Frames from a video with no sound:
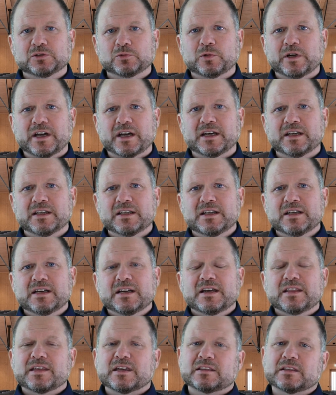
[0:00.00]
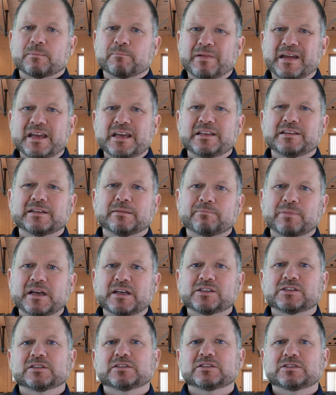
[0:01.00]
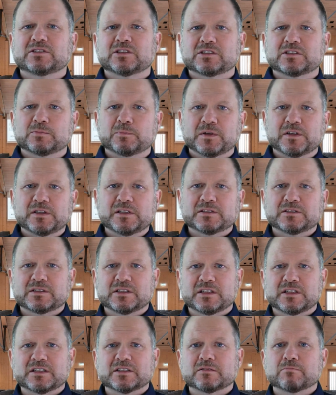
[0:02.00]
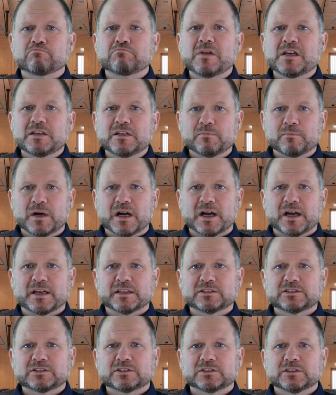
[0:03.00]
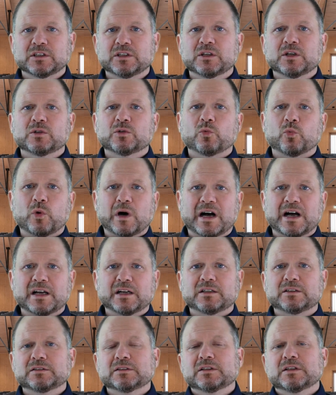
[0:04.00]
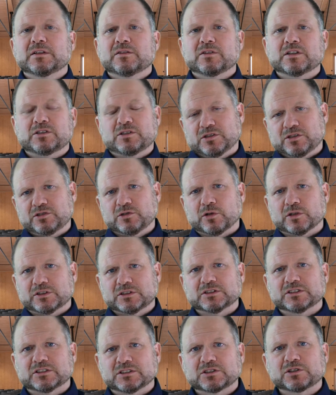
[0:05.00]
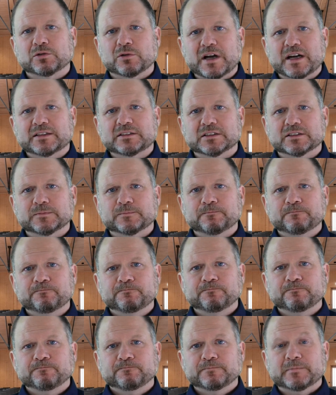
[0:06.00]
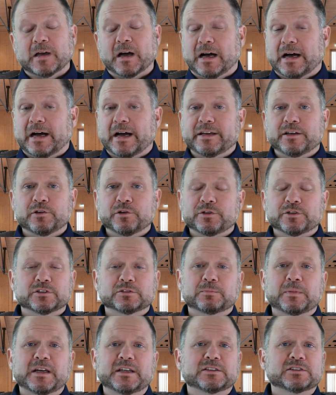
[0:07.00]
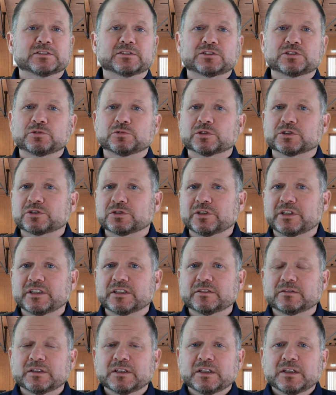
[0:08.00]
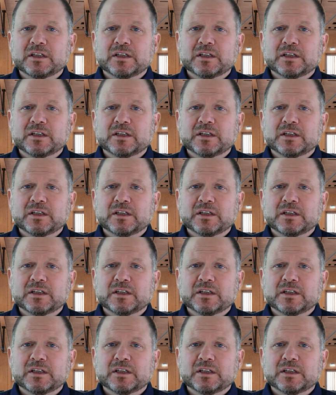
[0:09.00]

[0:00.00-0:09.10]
a way that the pain the patient is experiencing is minimized while the distortion is corrected. I know there's patients who were treated